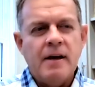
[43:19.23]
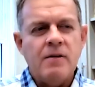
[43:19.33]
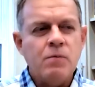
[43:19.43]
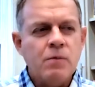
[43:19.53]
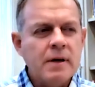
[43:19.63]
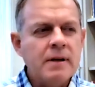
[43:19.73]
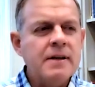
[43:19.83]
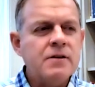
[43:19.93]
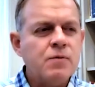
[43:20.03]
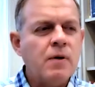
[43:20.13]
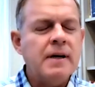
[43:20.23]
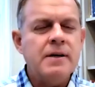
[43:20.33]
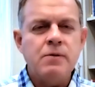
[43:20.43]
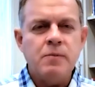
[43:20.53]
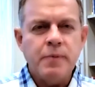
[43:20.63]
And really
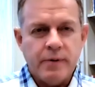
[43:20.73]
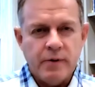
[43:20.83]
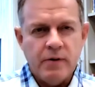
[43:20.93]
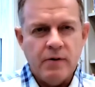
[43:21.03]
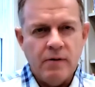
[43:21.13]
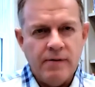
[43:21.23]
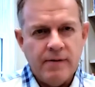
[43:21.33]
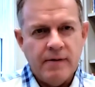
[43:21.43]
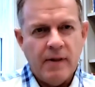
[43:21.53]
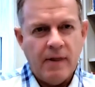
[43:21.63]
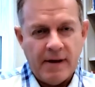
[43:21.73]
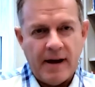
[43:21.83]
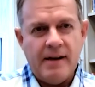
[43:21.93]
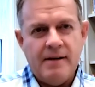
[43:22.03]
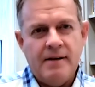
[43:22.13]
try to improve
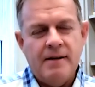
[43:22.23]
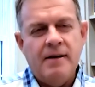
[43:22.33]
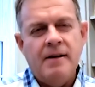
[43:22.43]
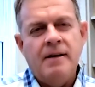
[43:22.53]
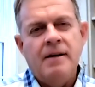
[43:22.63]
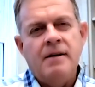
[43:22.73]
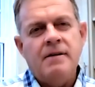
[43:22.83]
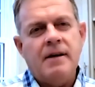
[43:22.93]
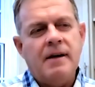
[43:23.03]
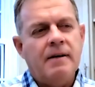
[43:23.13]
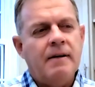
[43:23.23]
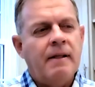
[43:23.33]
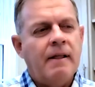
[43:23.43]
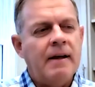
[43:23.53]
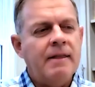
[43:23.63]
that, okay?
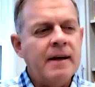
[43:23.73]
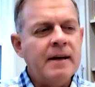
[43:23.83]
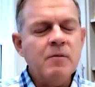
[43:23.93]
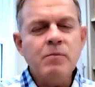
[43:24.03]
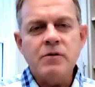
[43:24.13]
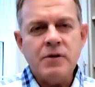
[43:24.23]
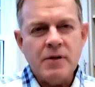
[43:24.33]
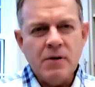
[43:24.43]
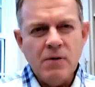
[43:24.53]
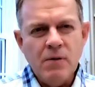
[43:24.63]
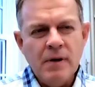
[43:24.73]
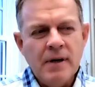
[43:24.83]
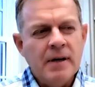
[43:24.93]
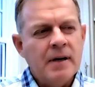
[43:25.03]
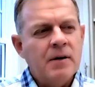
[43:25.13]
I think number 2
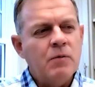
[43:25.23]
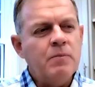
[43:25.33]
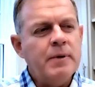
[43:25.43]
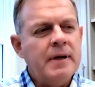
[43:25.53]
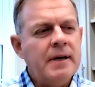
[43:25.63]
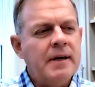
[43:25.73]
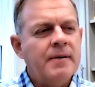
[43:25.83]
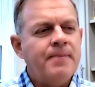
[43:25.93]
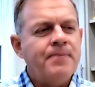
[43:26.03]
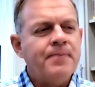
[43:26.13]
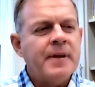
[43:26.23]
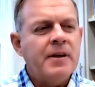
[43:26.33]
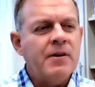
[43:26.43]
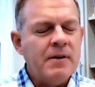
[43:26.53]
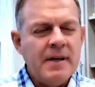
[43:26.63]
would be,
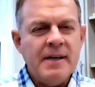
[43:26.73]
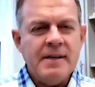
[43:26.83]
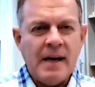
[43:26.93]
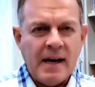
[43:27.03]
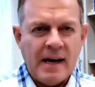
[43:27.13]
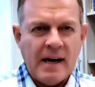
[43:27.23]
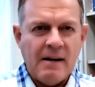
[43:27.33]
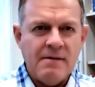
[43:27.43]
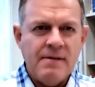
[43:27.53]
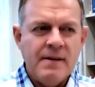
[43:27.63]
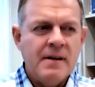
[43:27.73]
you need to have